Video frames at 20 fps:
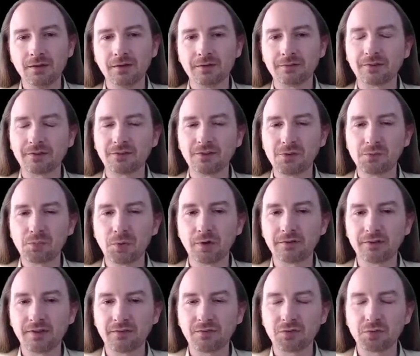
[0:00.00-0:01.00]

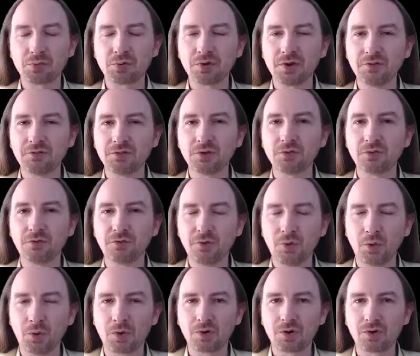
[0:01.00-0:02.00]
16.7 Preview
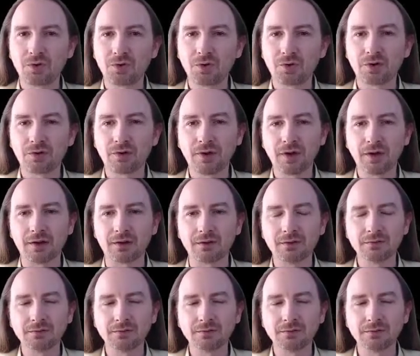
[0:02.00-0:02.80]
4 or greater,